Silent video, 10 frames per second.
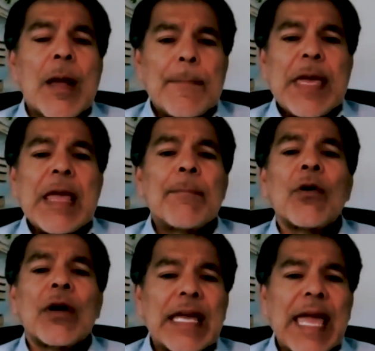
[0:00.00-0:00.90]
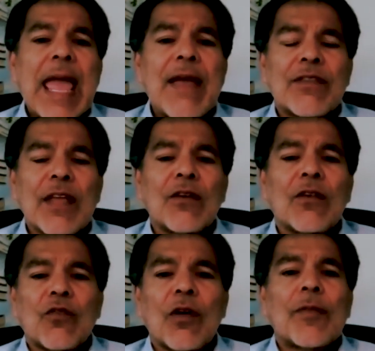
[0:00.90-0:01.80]
People gave
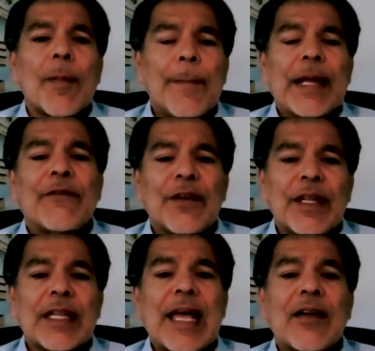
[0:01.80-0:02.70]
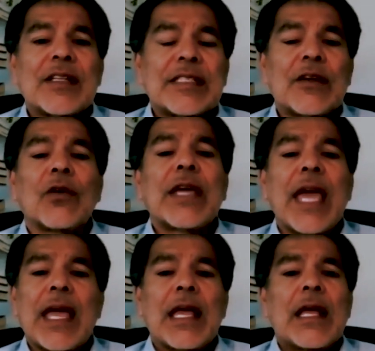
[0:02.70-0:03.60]
Donald Trump the benefit of the doubt and said,
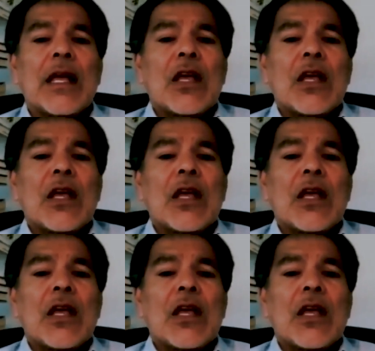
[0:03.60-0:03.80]
okay,